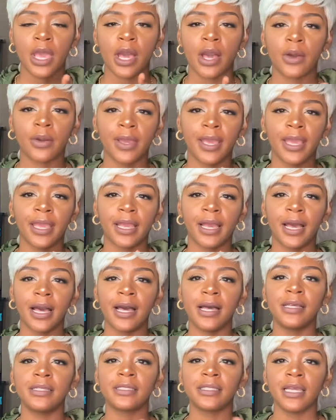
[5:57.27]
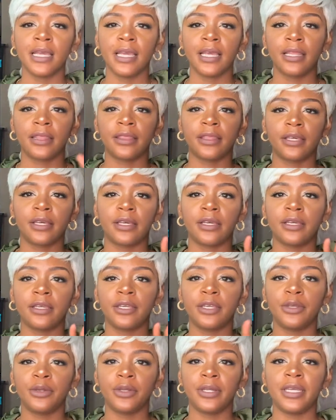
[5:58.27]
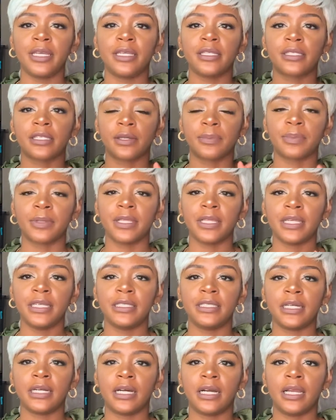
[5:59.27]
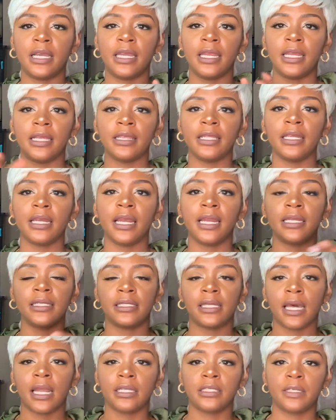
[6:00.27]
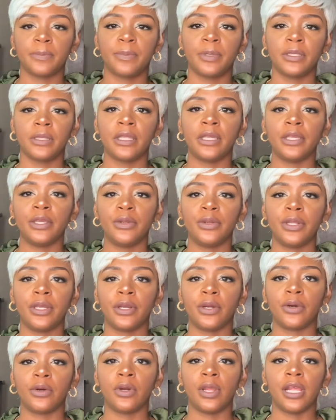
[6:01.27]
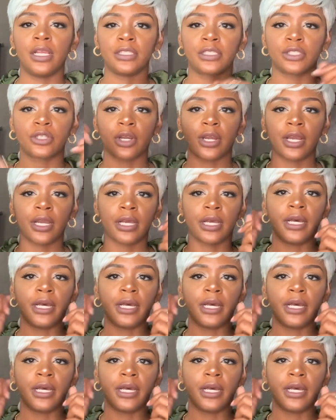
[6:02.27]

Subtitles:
Okay, guys, the unit is completely done. And then I decided to put the unit on and start